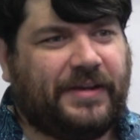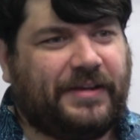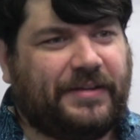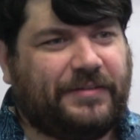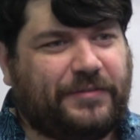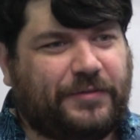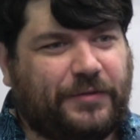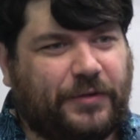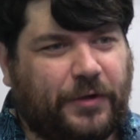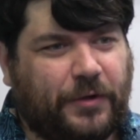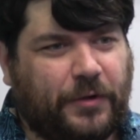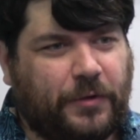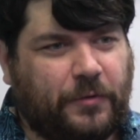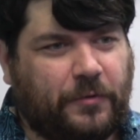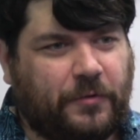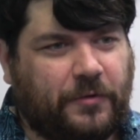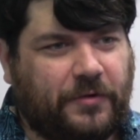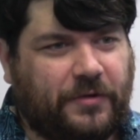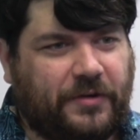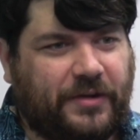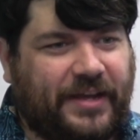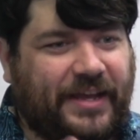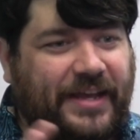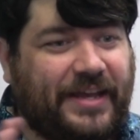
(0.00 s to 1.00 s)
And
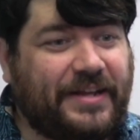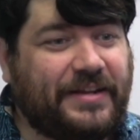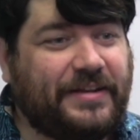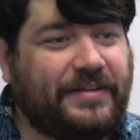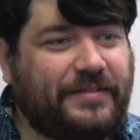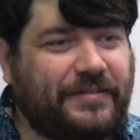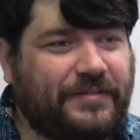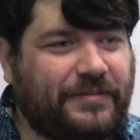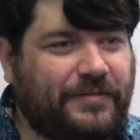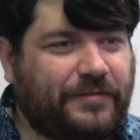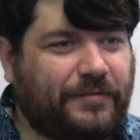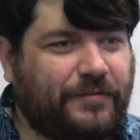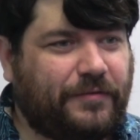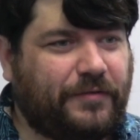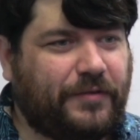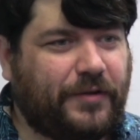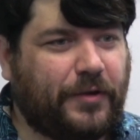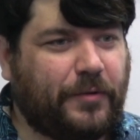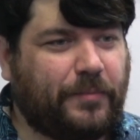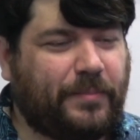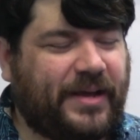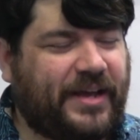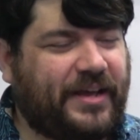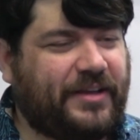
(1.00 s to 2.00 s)
so in
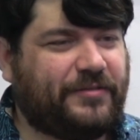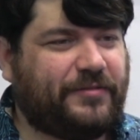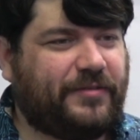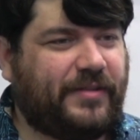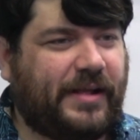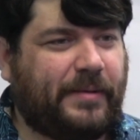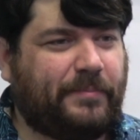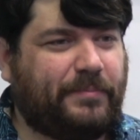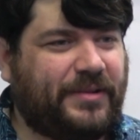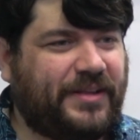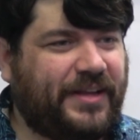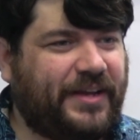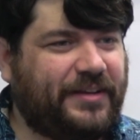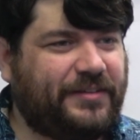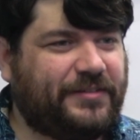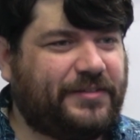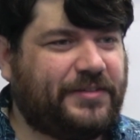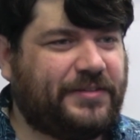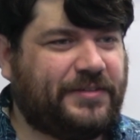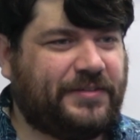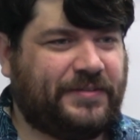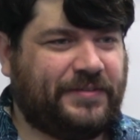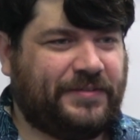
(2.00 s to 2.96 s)
flow past flat plates,